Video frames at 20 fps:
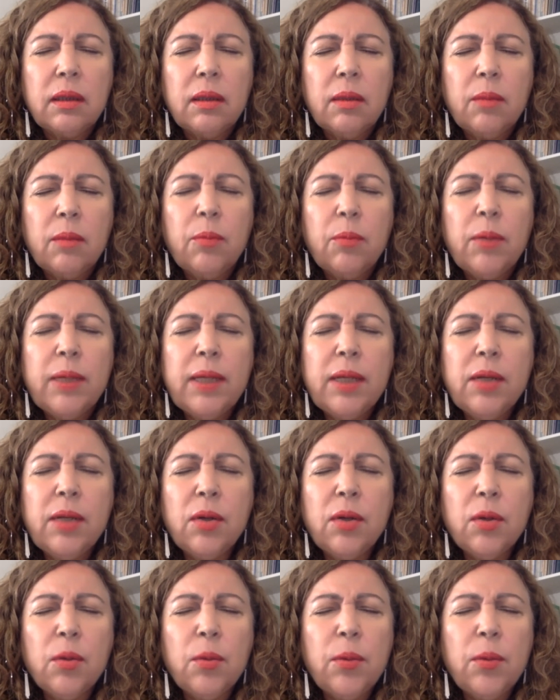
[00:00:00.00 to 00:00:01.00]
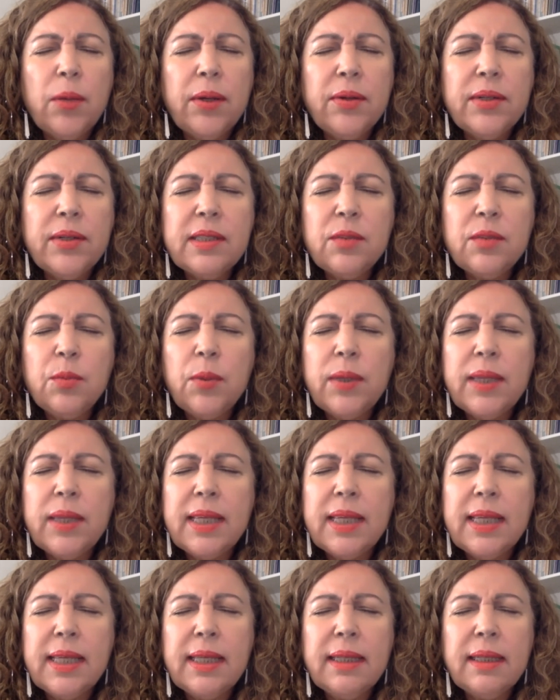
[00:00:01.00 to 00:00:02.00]
bringing our awareness
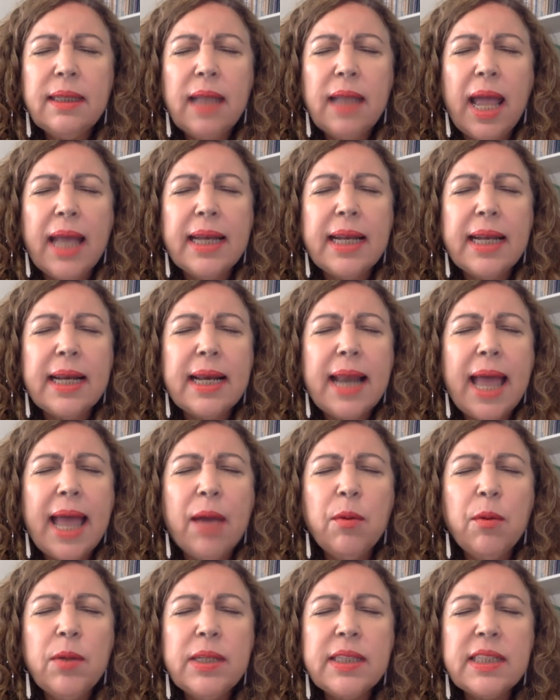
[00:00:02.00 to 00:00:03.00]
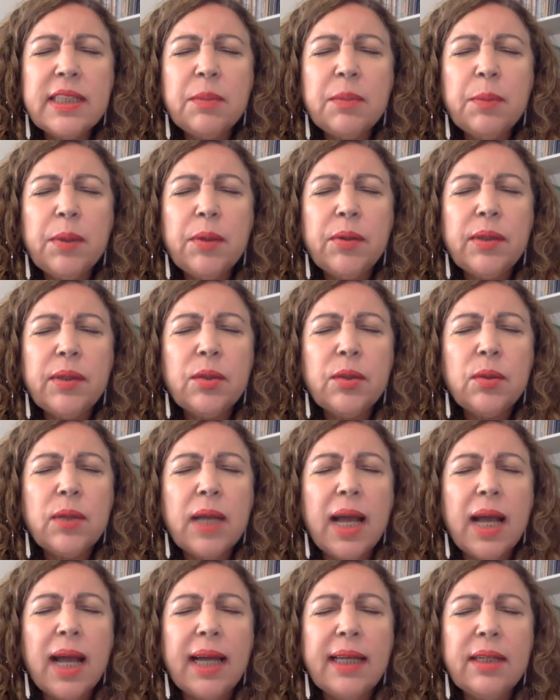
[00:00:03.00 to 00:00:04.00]
within and allowing Spirit to
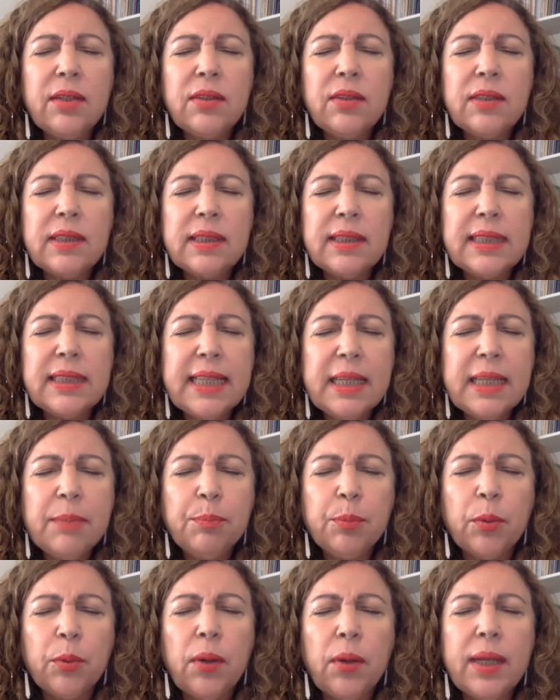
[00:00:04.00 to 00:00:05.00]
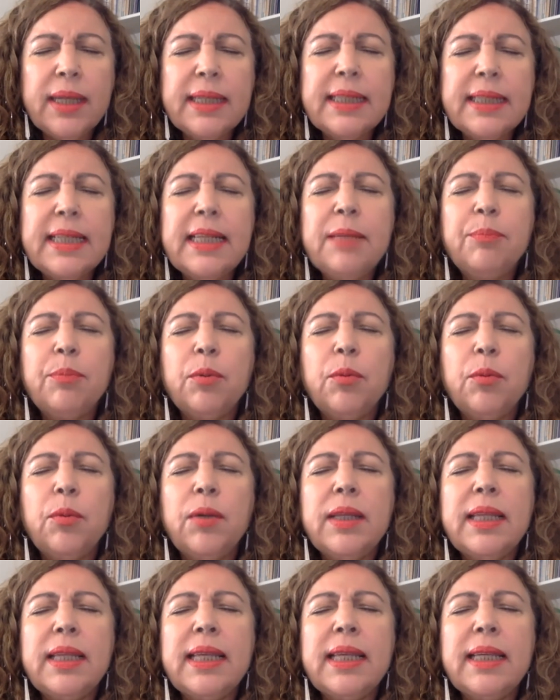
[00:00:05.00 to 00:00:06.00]
guide us deeper and deeper
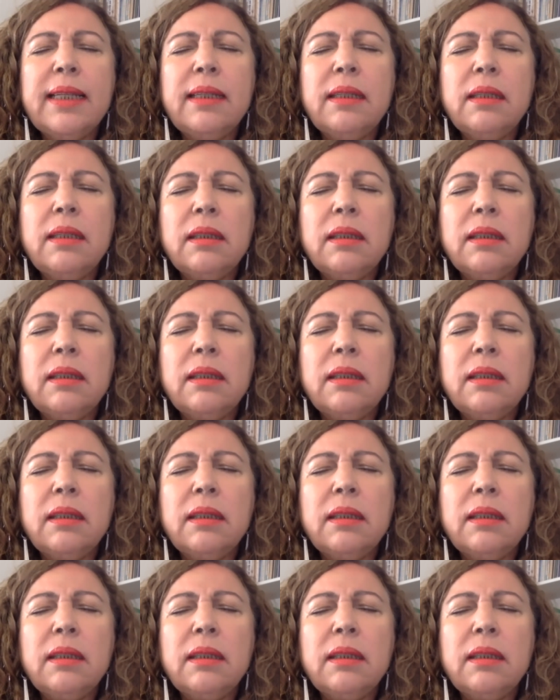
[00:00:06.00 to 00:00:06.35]
within.